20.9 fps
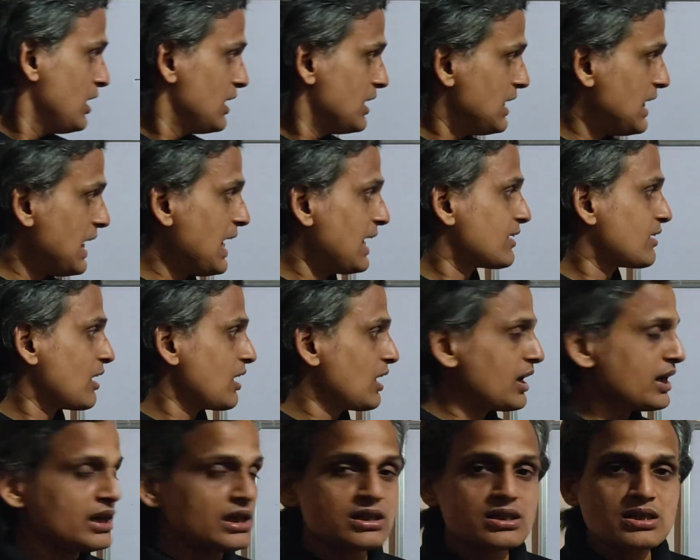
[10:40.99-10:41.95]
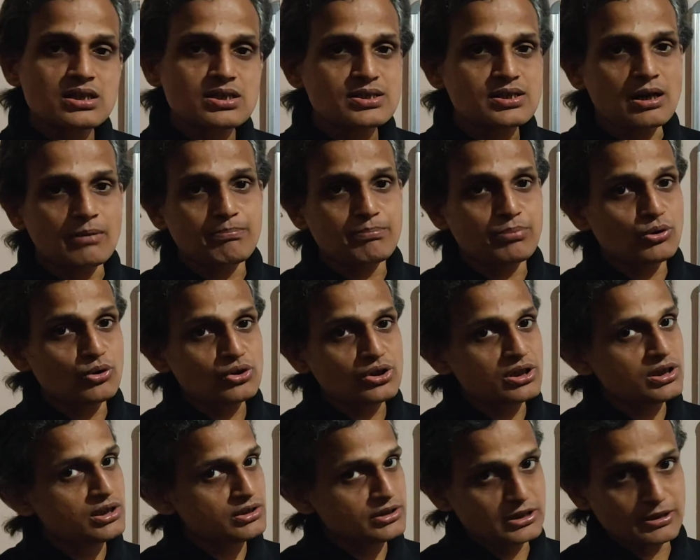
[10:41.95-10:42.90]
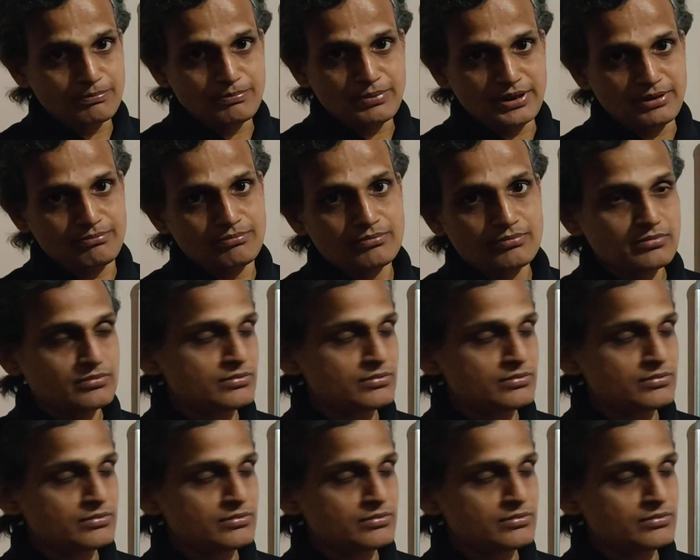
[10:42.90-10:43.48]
laterally support the beam.